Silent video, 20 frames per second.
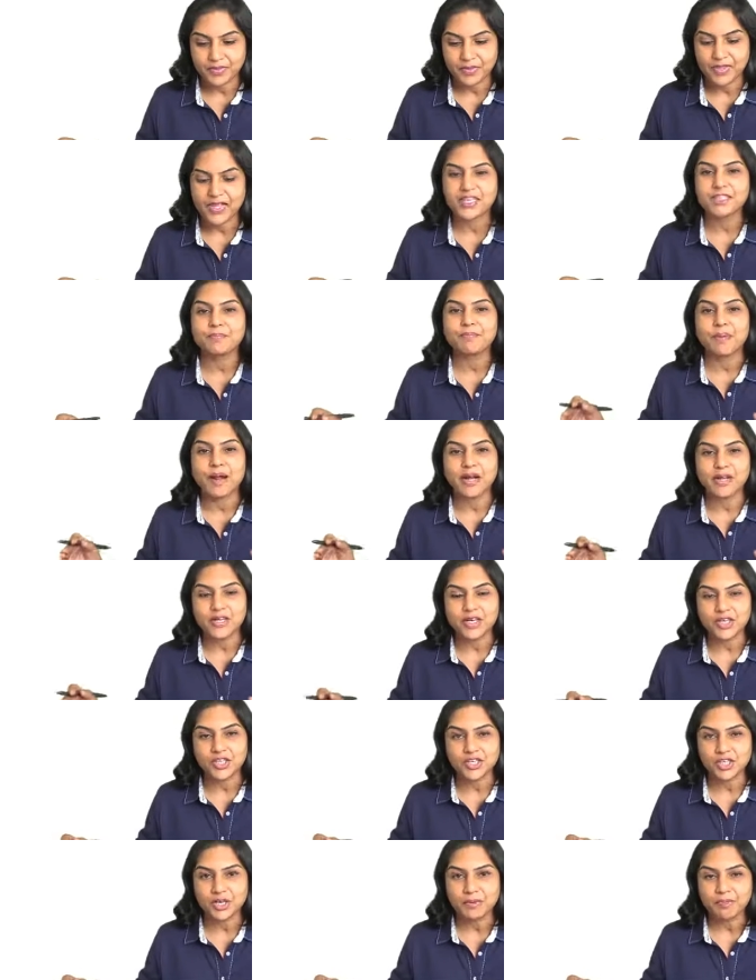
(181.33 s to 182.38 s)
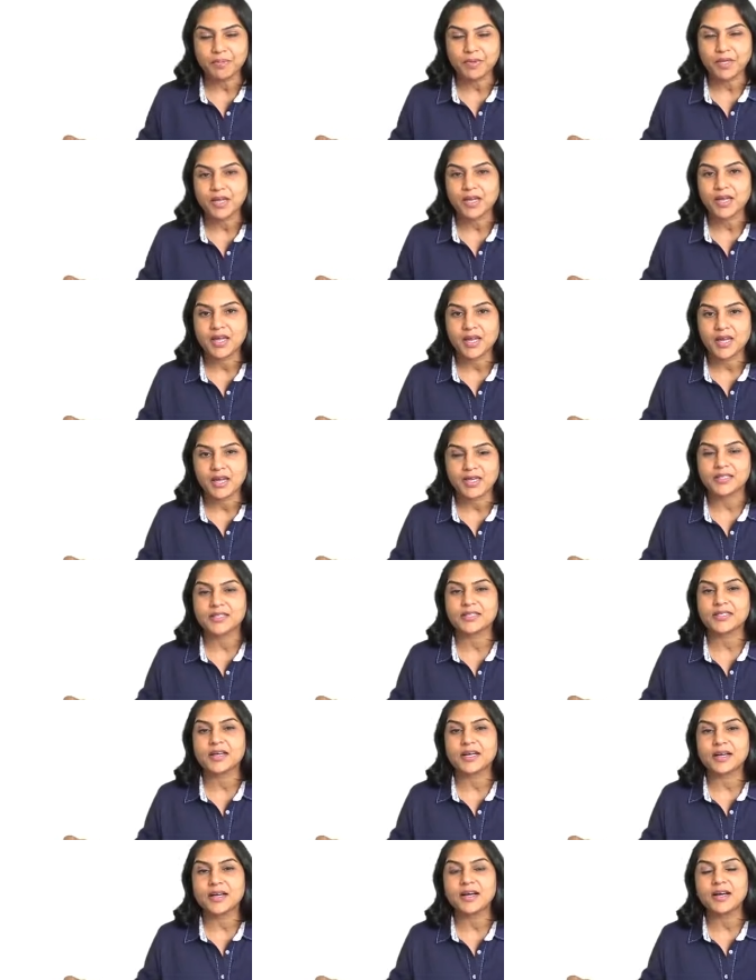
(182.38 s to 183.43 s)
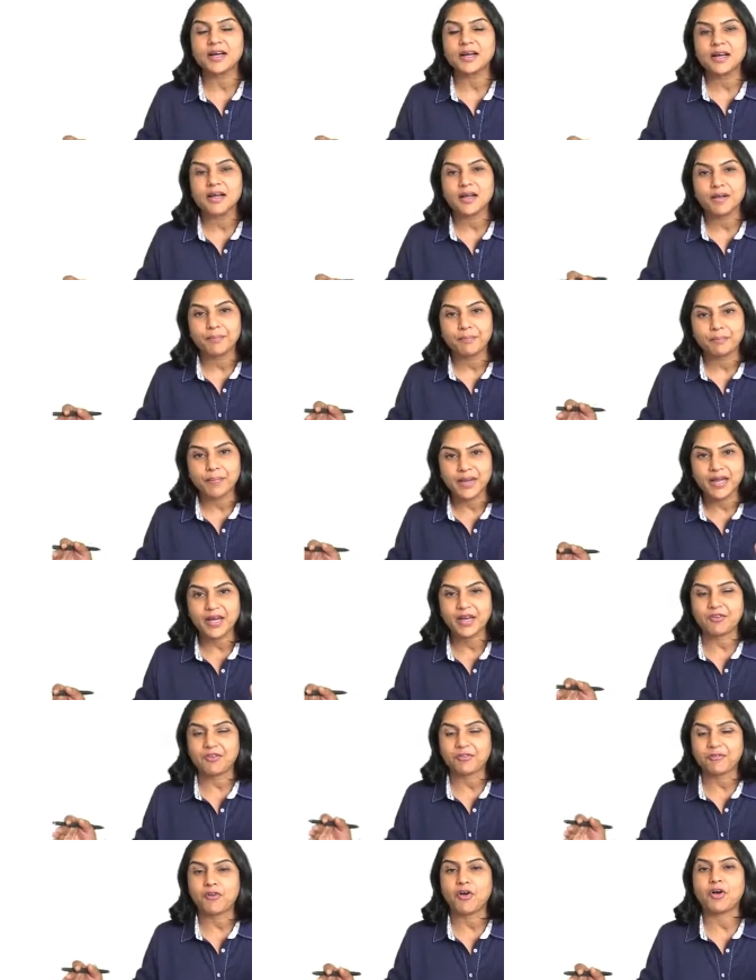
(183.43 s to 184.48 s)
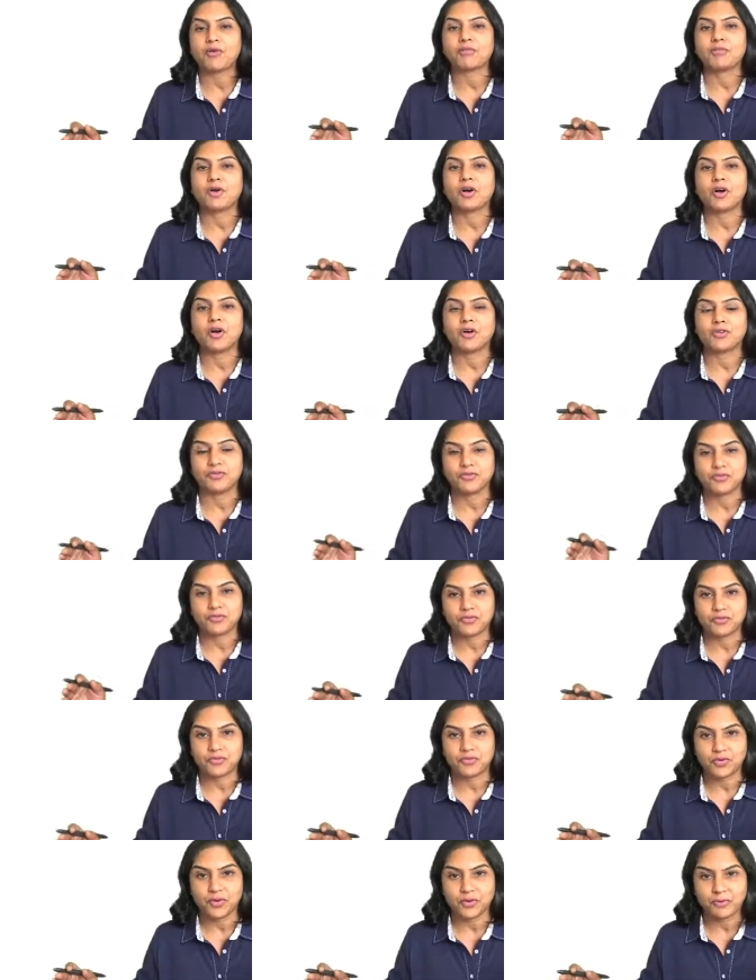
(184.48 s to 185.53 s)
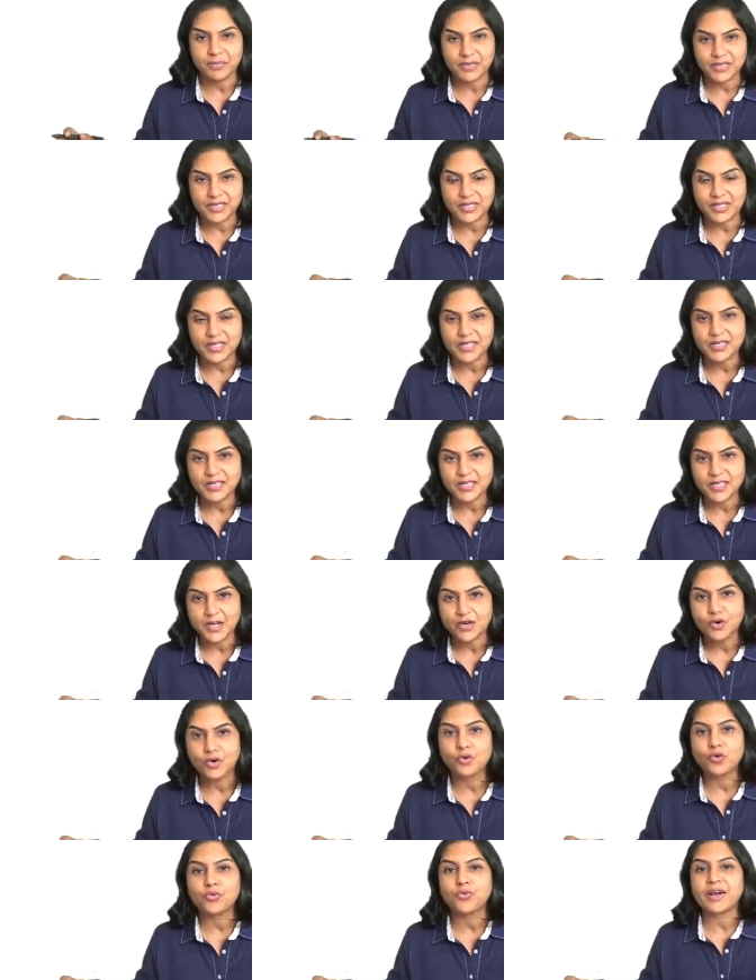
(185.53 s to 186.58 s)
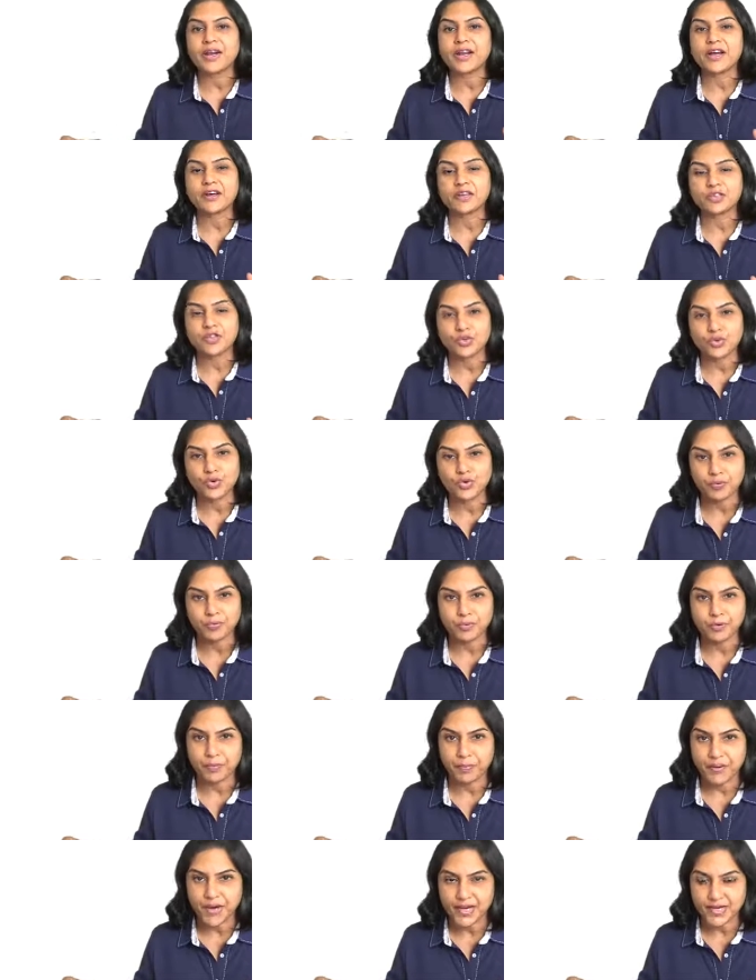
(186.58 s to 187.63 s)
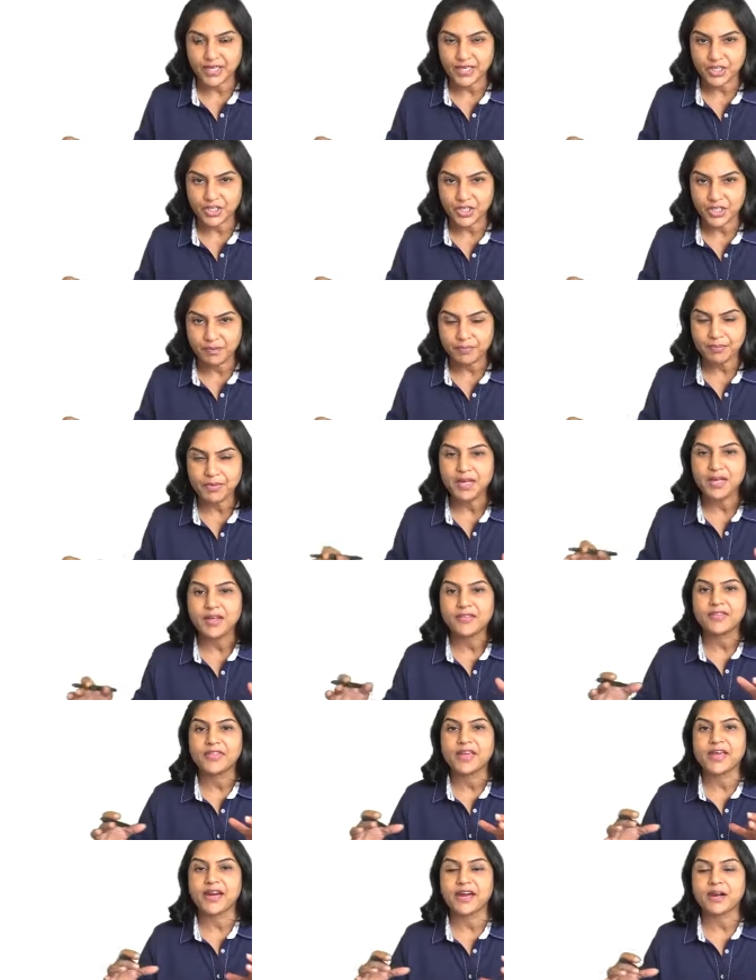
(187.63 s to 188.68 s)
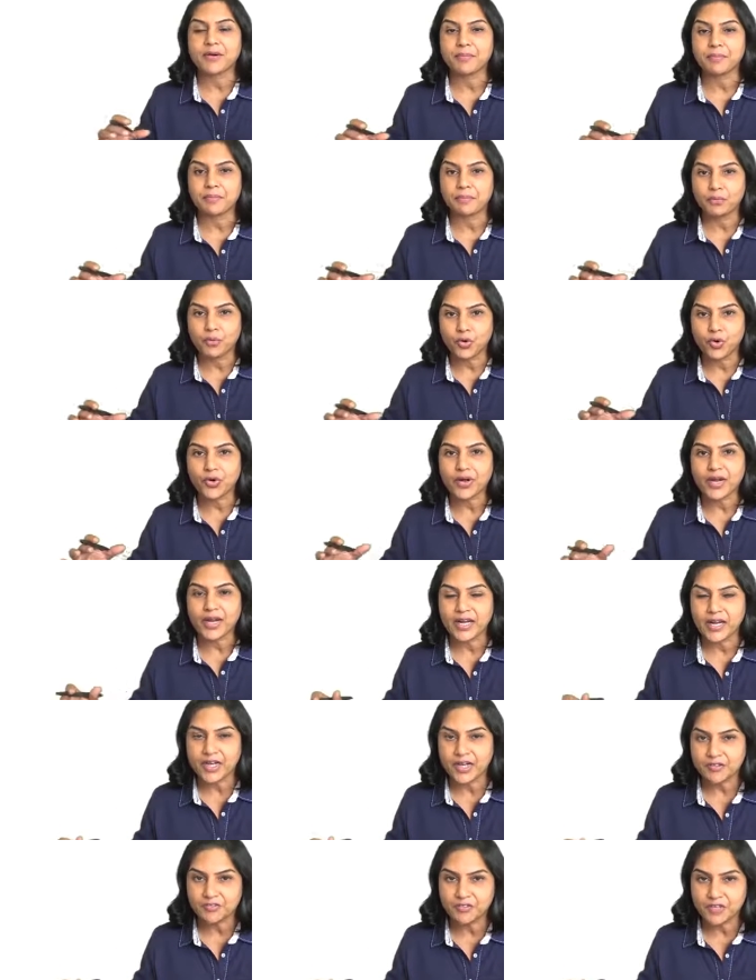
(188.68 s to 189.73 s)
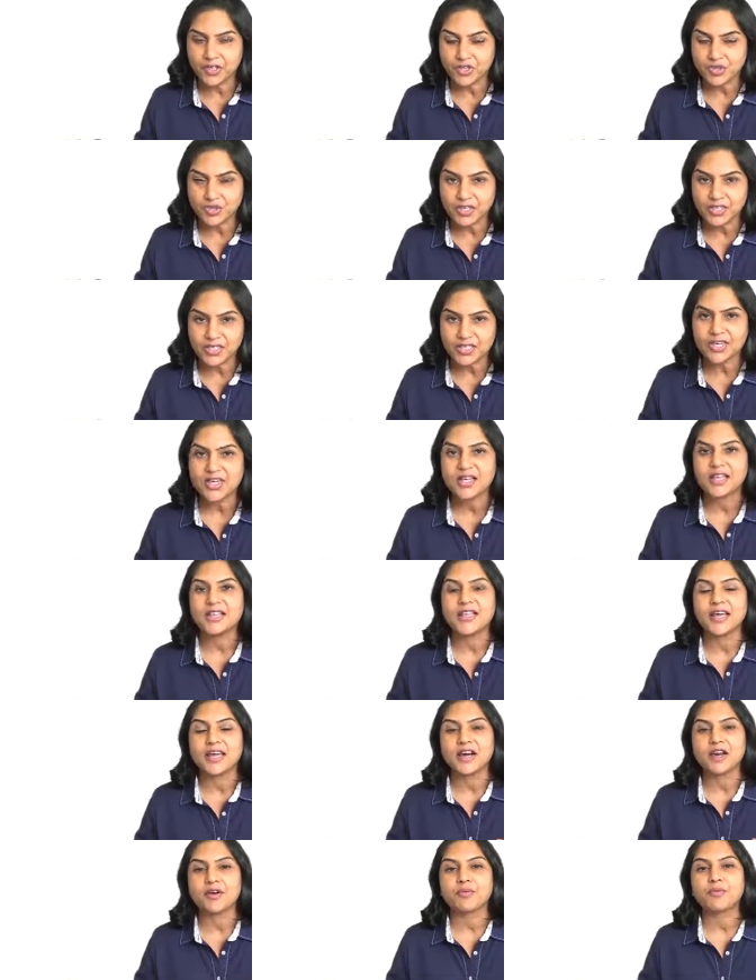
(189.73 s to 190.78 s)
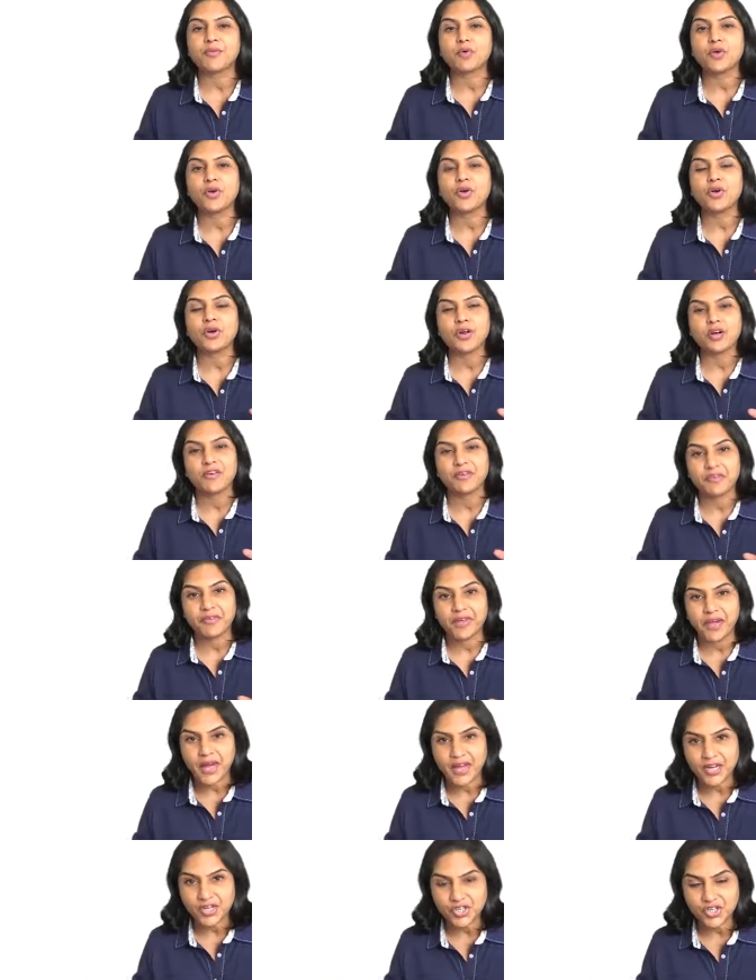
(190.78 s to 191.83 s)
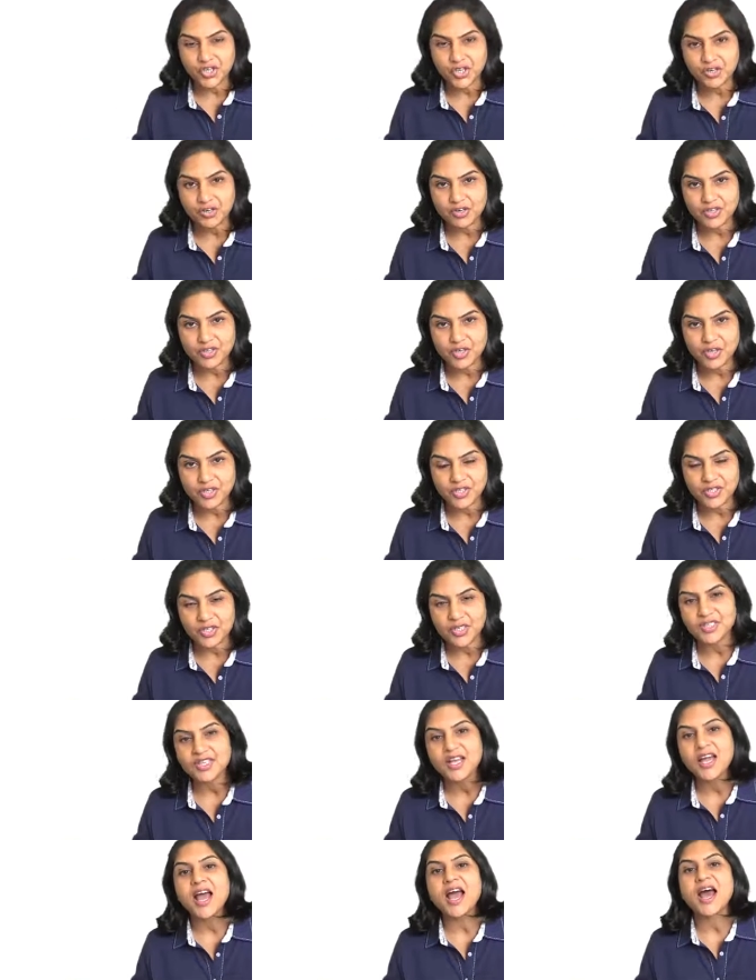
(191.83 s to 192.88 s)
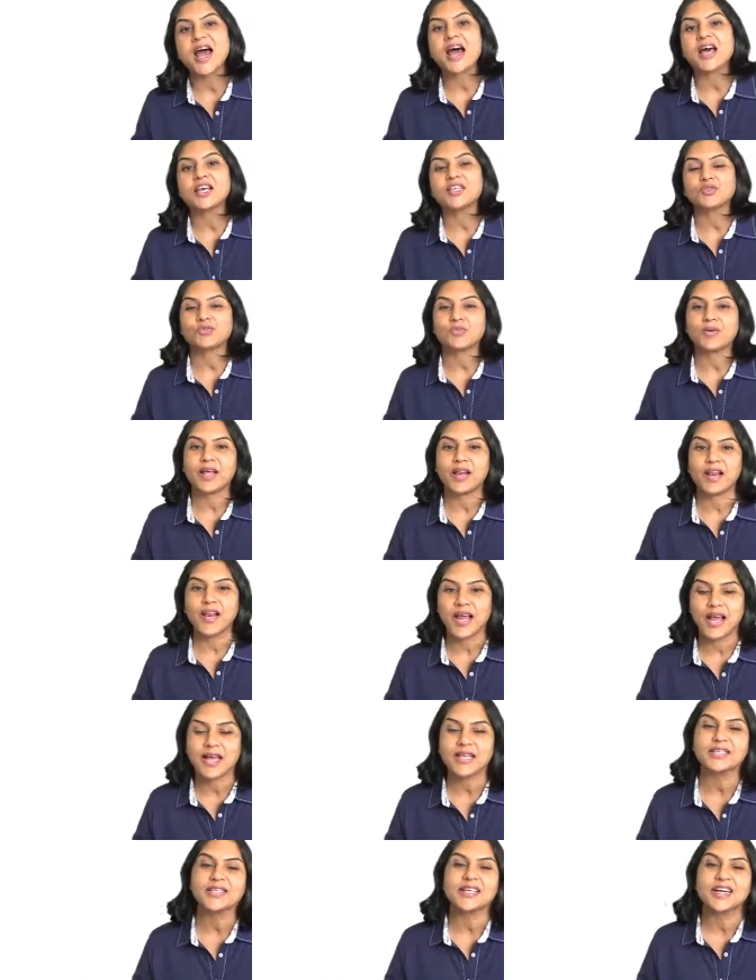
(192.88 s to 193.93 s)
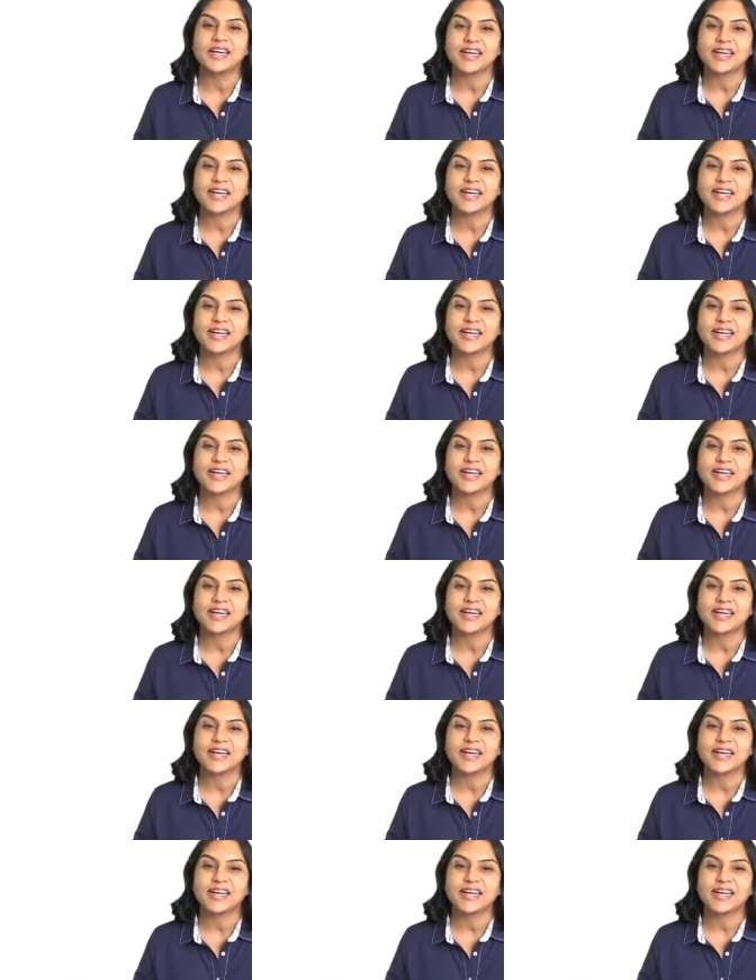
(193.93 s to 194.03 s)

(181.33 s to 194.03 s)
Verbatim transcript: Thus, partnership is a bigger form of business over a sole proprietorship. There are more individuals, there are more financial resources as well as